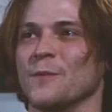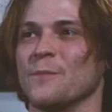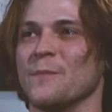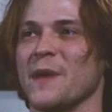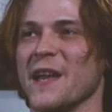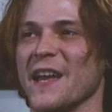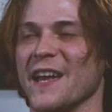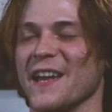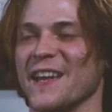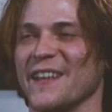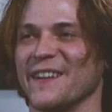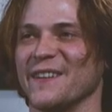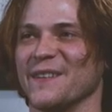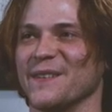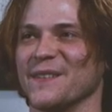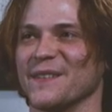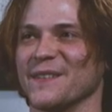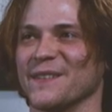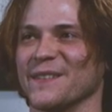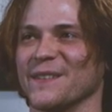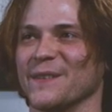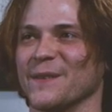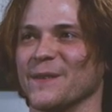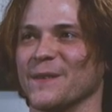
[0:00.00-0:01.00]
demand
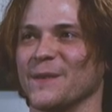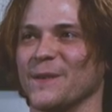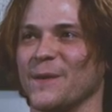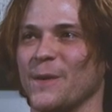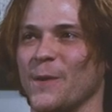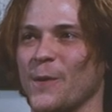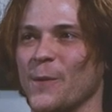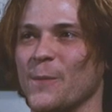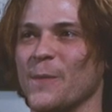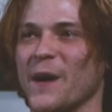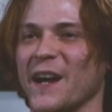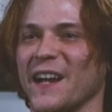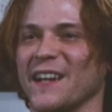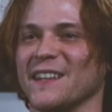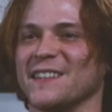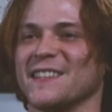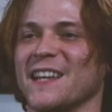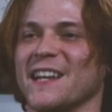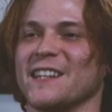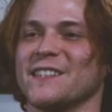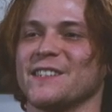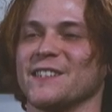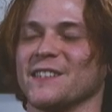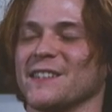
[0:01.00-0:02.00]
all my
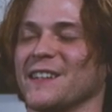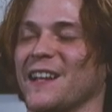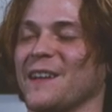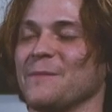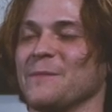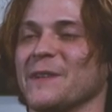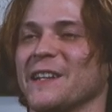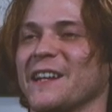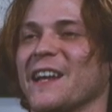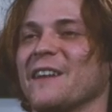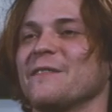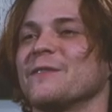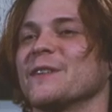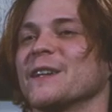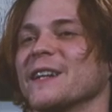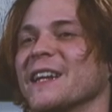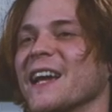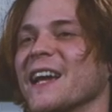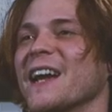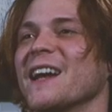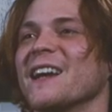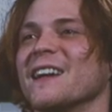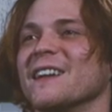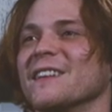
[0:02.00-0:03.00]
attention. I mean, I
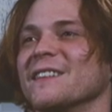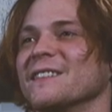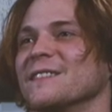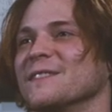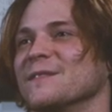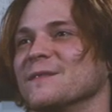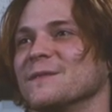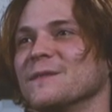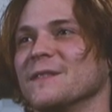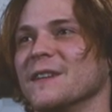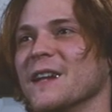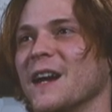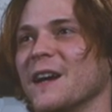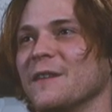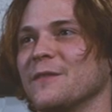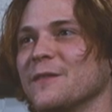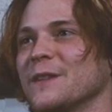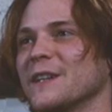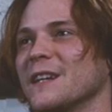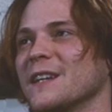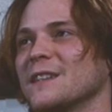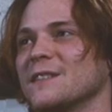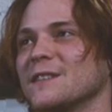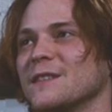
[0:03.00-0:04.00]
forget. I
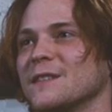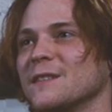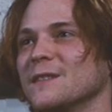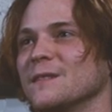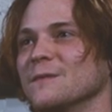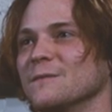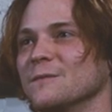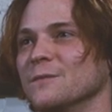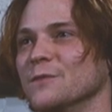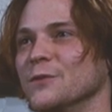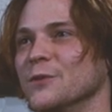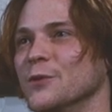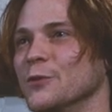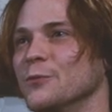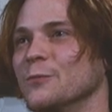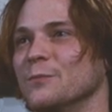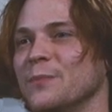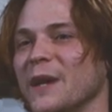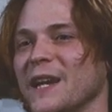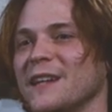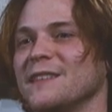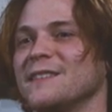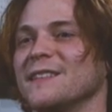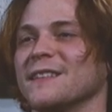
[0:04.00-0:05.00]
forget to do
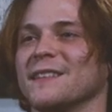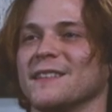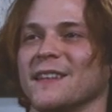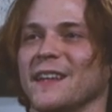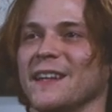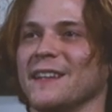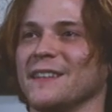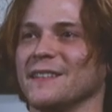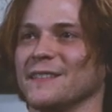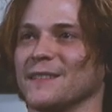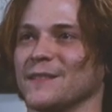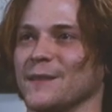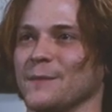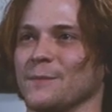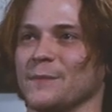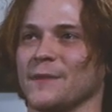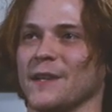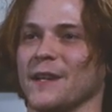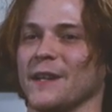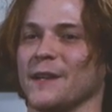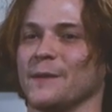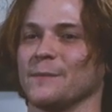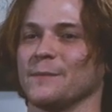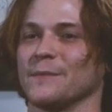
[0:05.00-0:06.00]
basic things
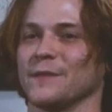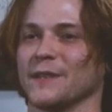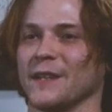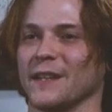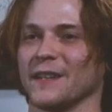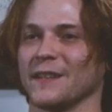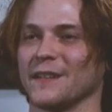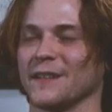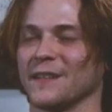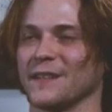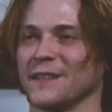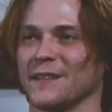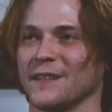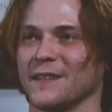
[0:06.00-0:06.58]
sometimes, like